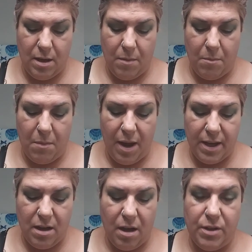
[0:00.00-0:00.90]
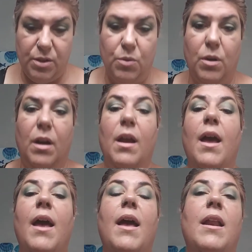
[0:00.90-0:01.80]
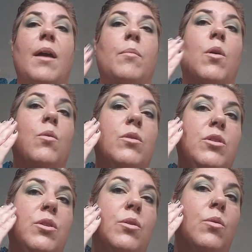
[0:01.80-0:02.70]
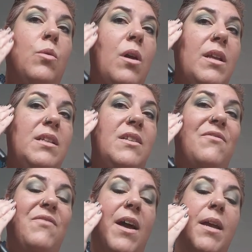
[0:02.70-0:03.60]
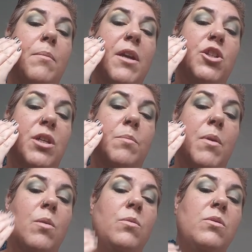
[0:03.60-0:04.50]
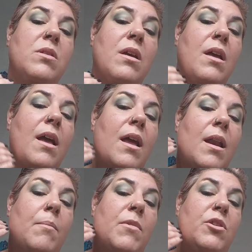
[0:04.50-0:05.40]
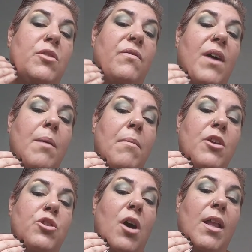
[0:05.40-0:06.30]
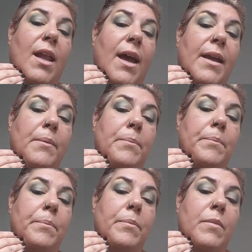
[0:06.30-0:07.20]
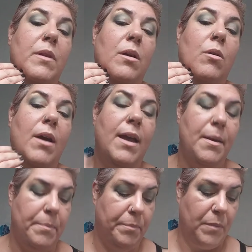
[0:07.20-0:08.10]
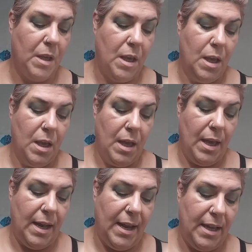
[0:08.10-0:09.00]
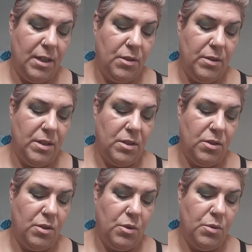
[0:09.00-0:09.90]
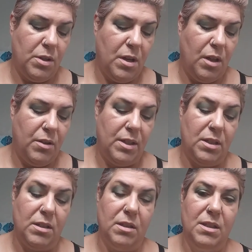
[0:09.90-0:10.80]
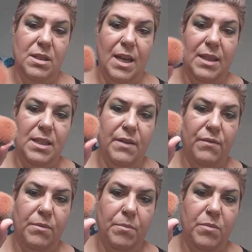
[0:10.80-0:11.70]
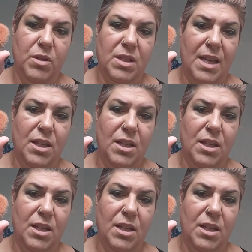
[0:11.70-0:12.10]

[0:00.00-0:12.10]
my contour and I'm going to define my cheekbones and I'm going to define my jawline. Okay? And how you do this is you use a color that's slightly different, slightly